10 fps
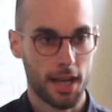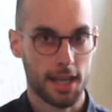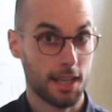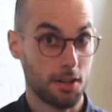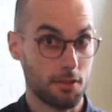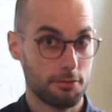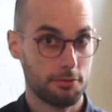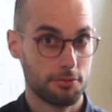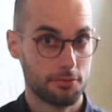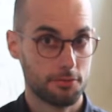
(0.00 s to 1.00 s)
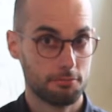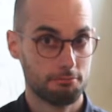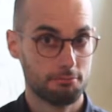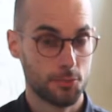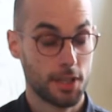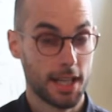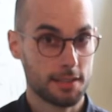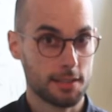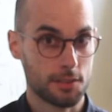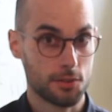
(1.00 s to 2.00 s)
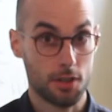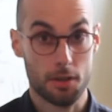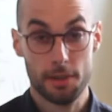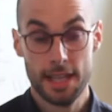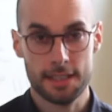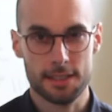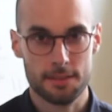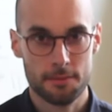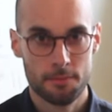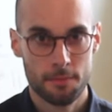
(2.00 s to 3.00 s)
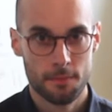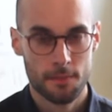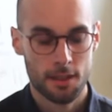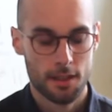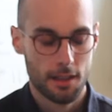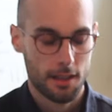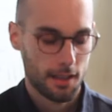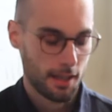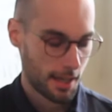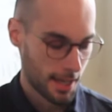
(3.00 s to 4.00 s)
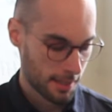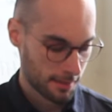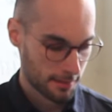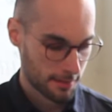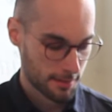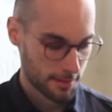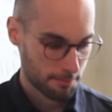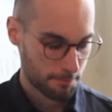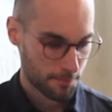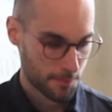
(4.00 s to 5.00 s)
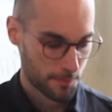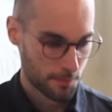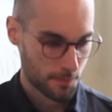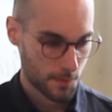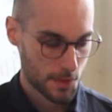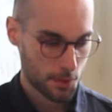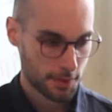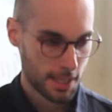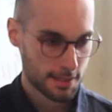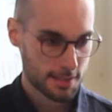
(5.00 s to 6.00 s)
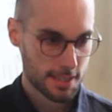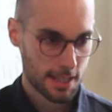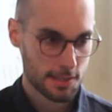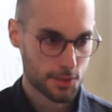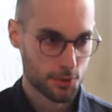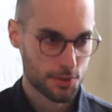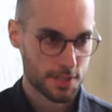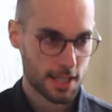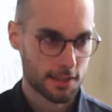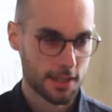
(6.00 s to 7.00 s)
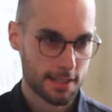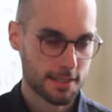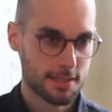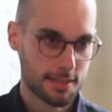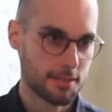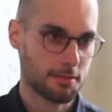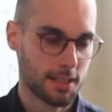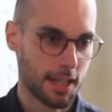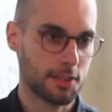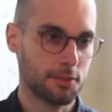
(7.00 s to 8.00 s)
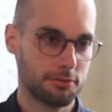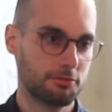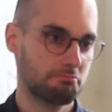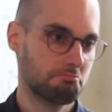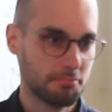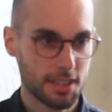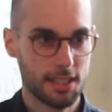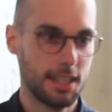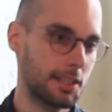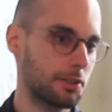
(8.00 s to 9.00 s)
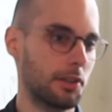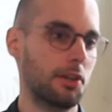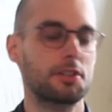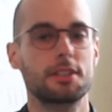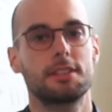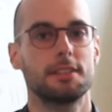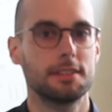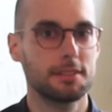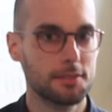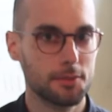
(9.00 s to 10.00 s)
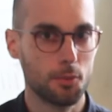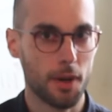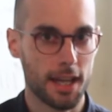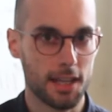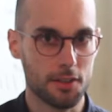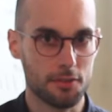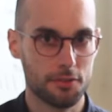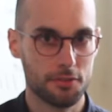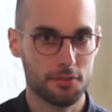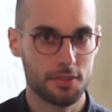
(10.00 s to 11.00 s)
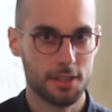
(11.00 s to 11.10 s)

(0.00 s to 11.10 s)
way of relating to our planet. And so in that sense you could say that's a kind of ecological way of